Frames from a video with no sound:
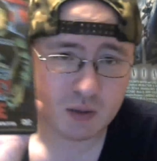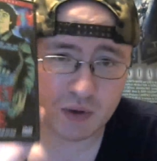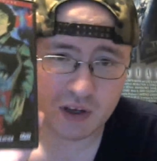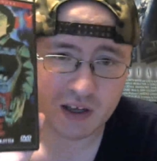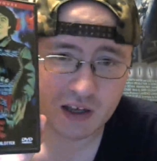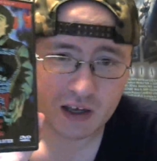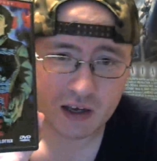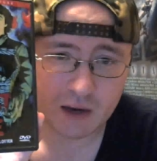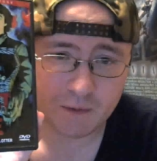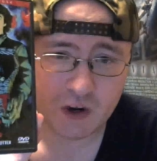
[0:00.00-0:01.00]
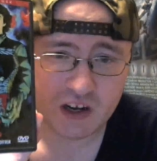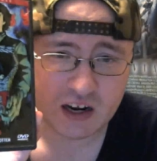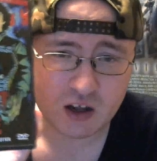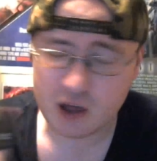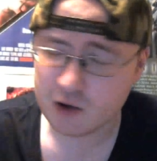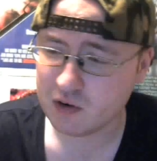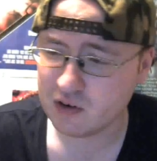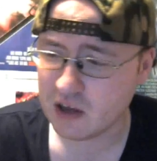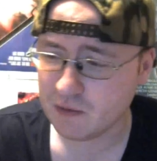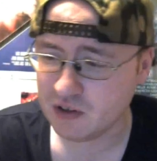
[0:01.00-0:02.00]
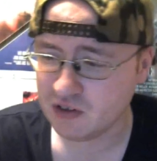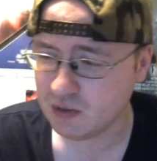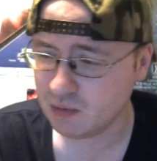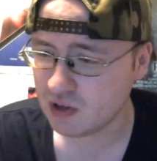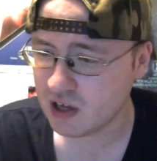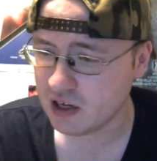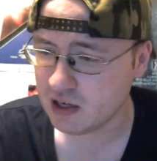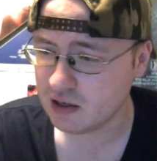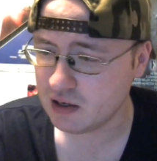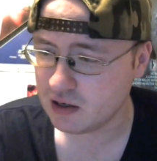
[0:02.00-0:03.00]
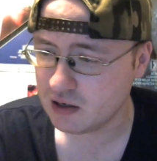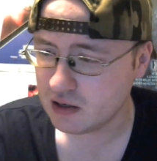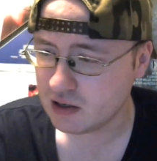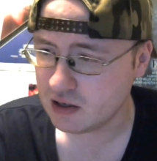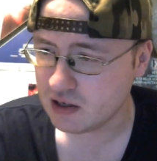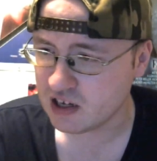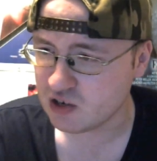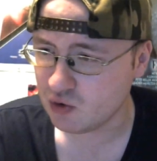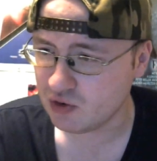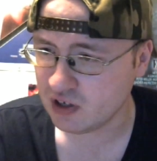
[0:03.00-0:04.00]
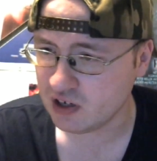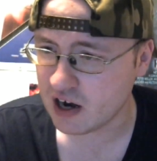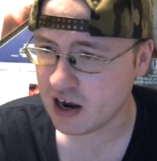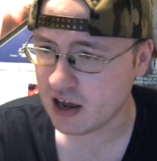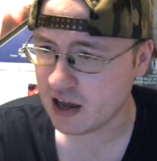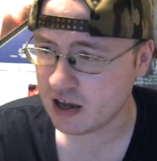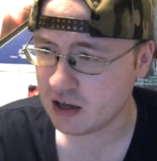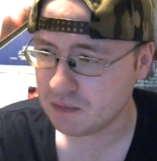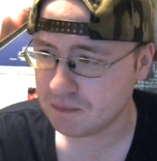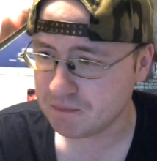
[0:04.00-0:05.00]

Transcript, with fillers: But uh, Fred Keller definitely seems like an interesting guy.